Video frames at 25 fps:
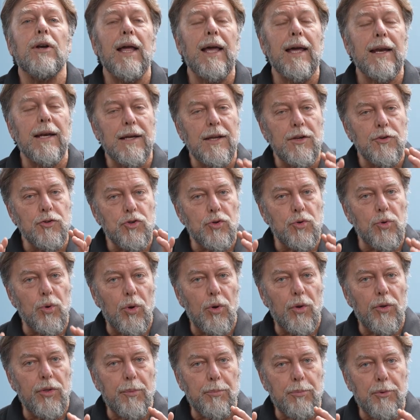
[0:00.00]
how to
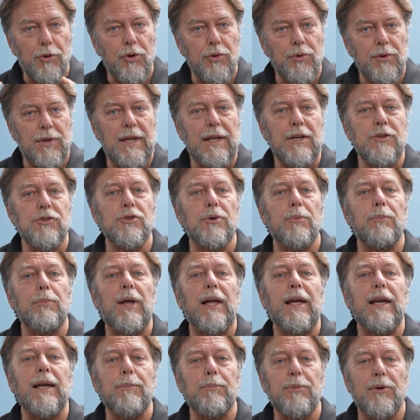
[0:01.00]
control the proteins your
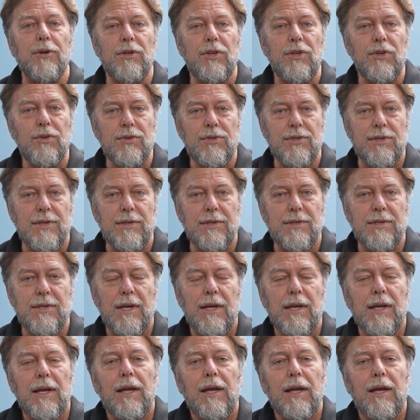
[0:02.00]
body produces